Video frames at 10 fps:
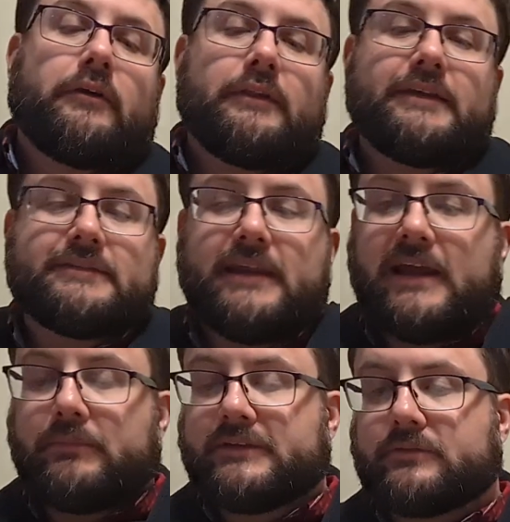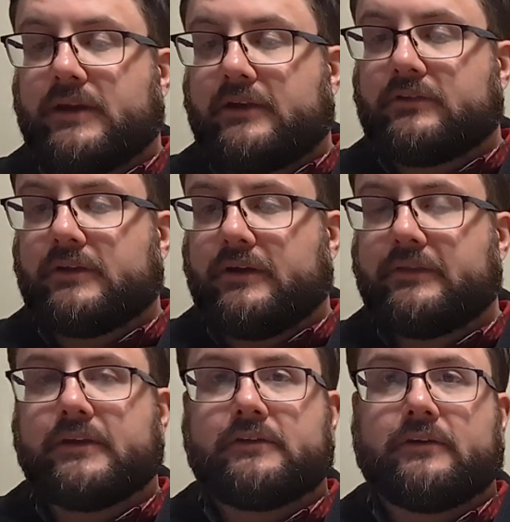earliest dabblings were actually on
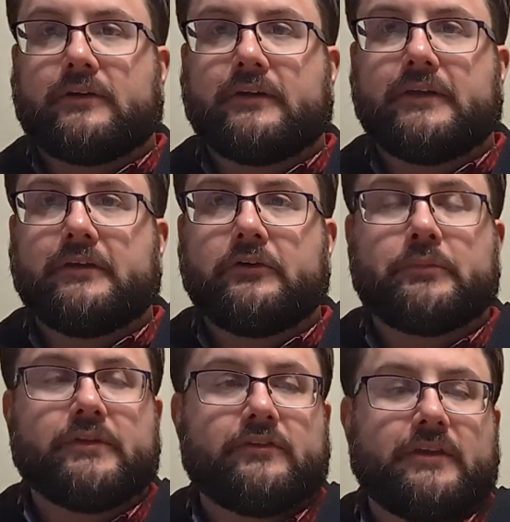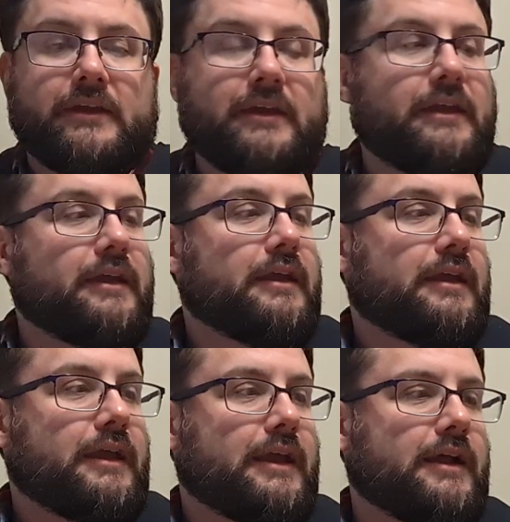the guitar in open G,
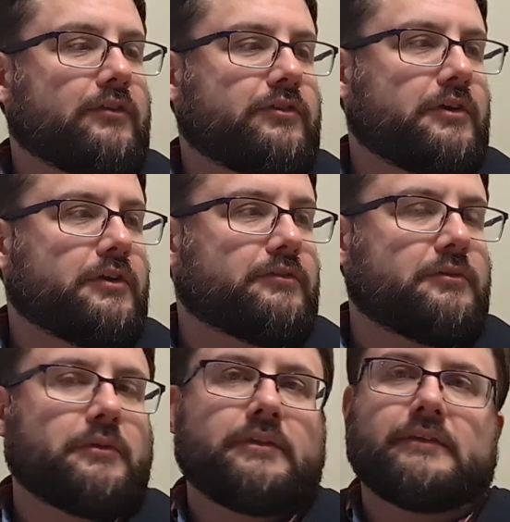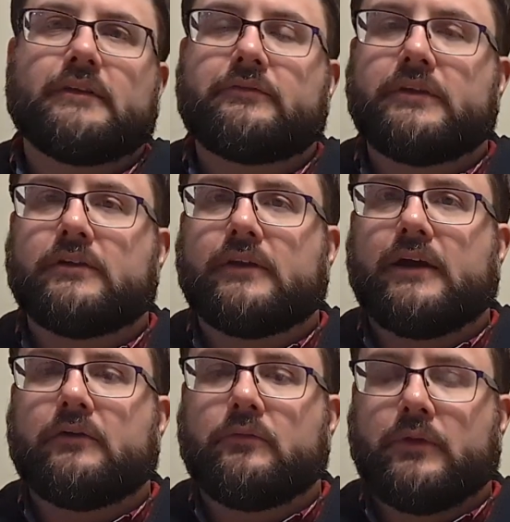and I'll show you some of the things I figured
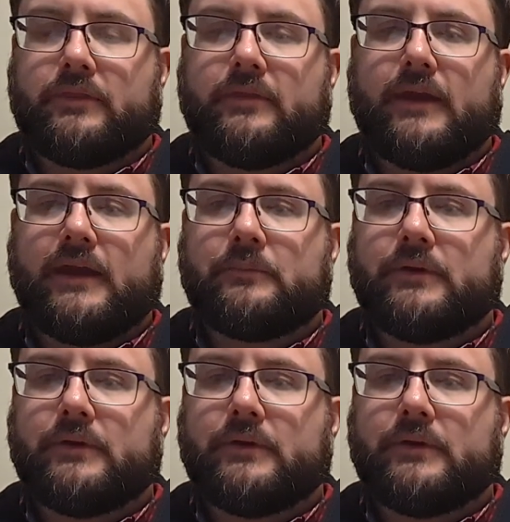out with that.